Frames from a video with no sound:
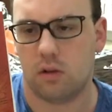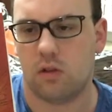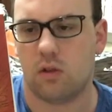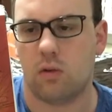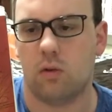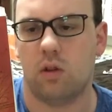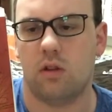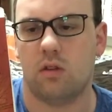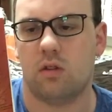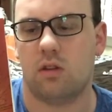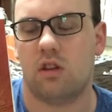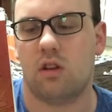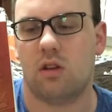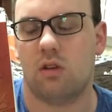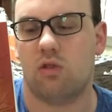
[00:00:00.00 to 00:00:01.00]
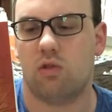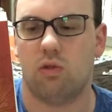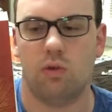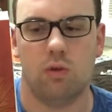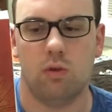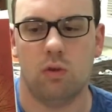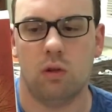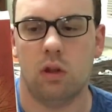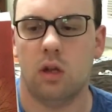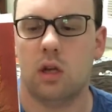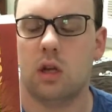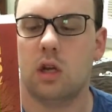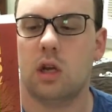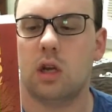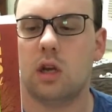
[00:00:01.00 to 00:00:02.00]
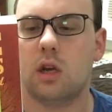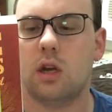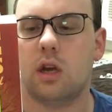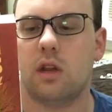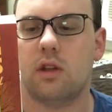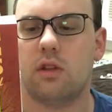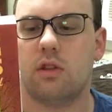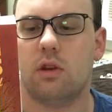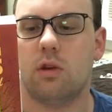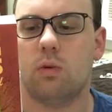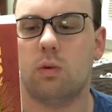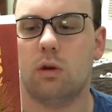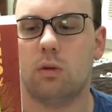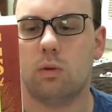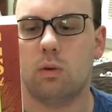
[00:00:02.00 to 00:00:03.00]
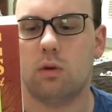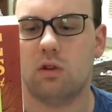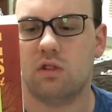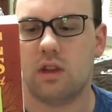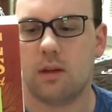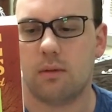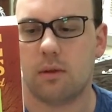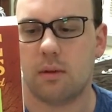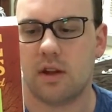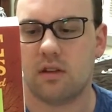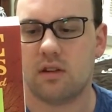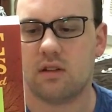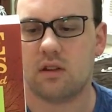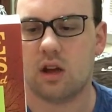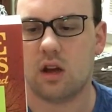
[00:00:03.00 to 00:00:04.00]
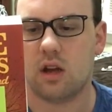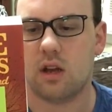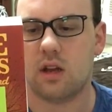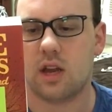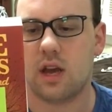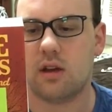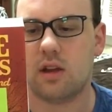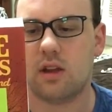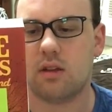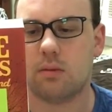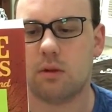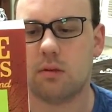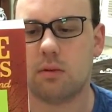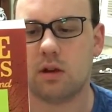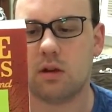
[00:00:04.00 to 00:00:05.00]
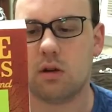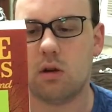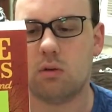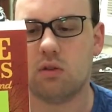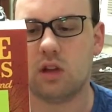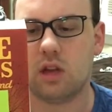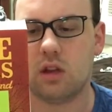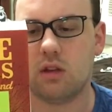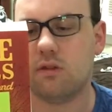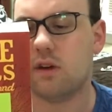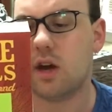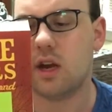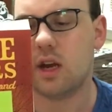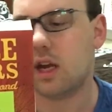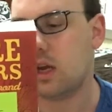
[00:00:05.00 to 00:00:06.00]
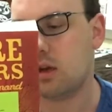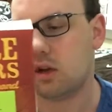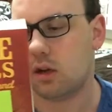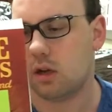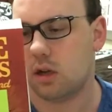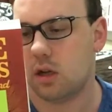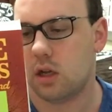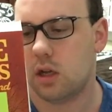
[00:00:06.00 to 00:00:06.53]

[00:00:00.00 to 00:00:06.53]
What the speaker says: school is cruel, and the Third World War seems about to start, and now he's met McNulty the Fire Eater.